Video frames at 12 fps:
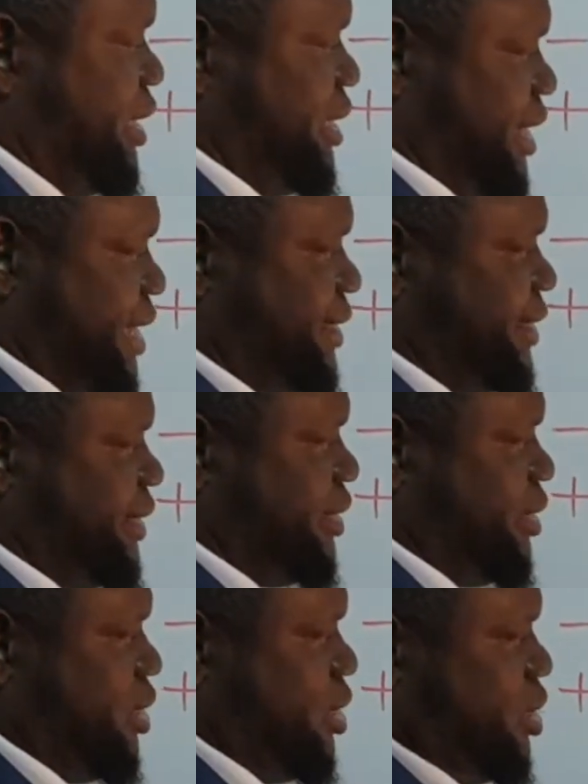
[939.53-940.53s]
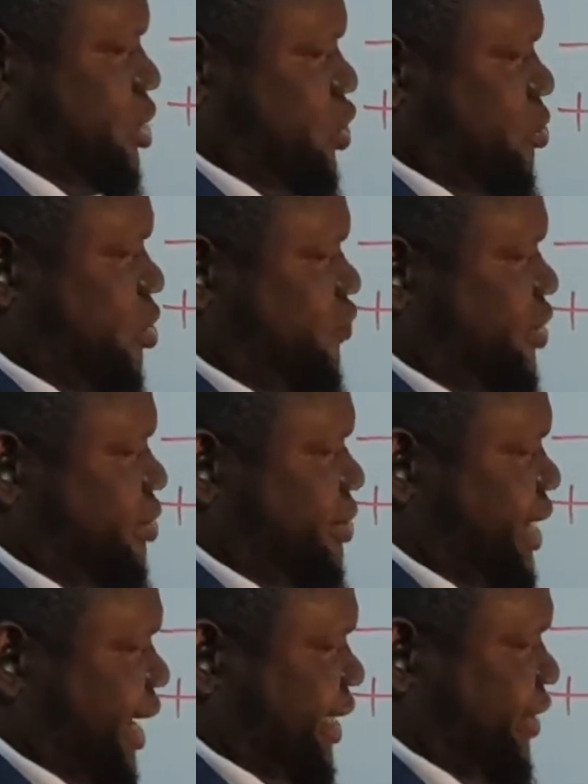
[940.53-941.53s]
Yes. You move
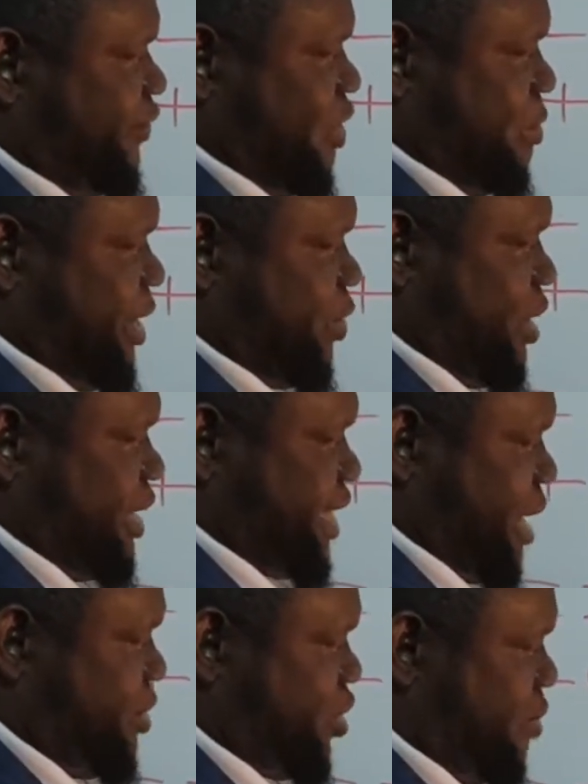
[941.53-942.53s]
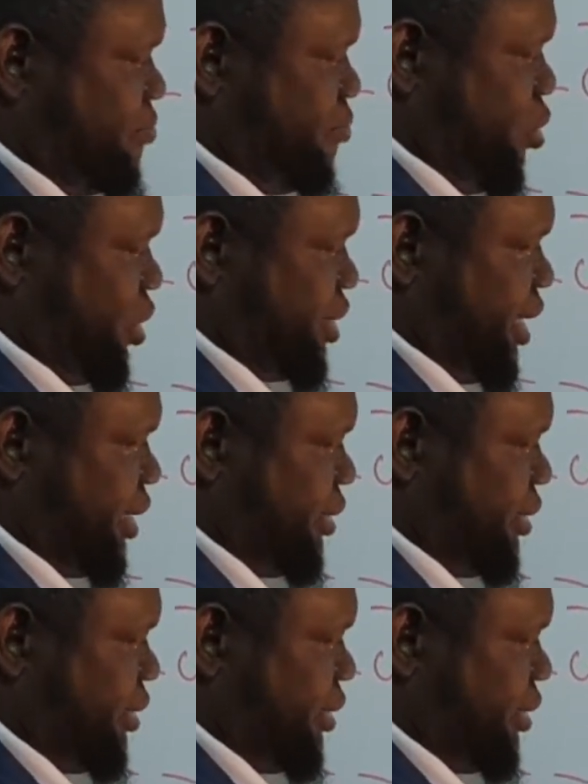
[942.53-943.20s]
negative over equal sign become plus in it.